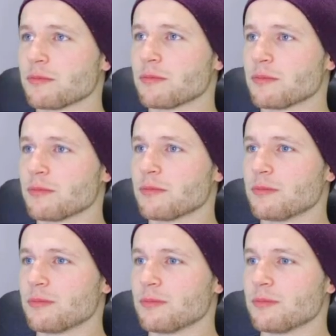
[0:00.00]

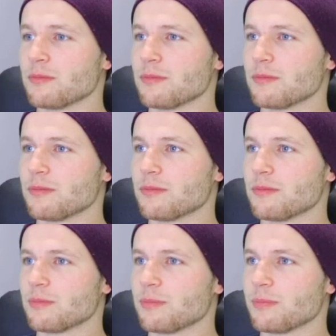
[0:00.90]

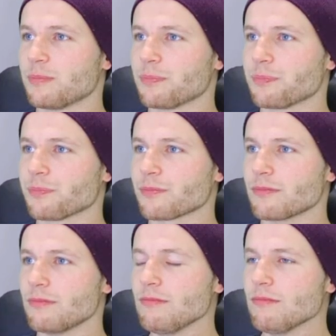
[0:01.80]

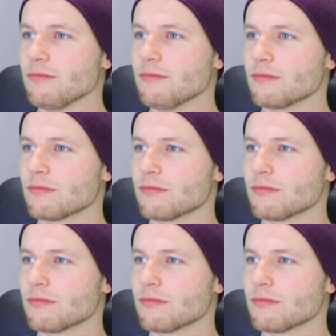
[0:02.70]
This person isn't speaking.